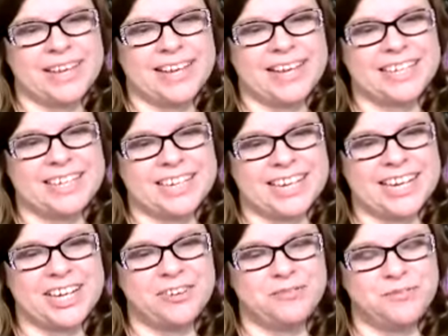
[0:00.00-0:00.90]
And I
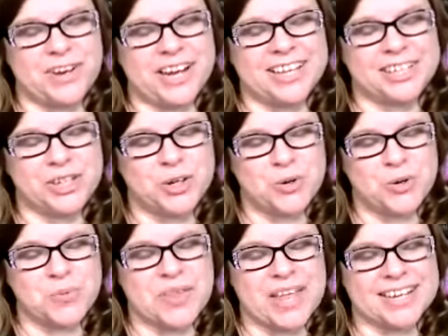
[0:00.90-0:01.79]
have finally
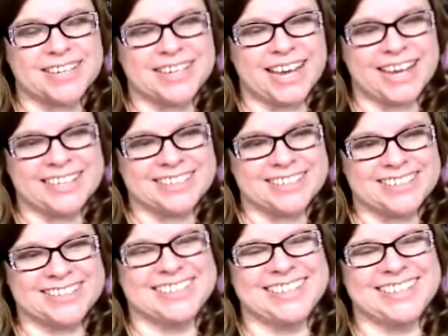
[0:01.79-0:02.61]
owned that guidance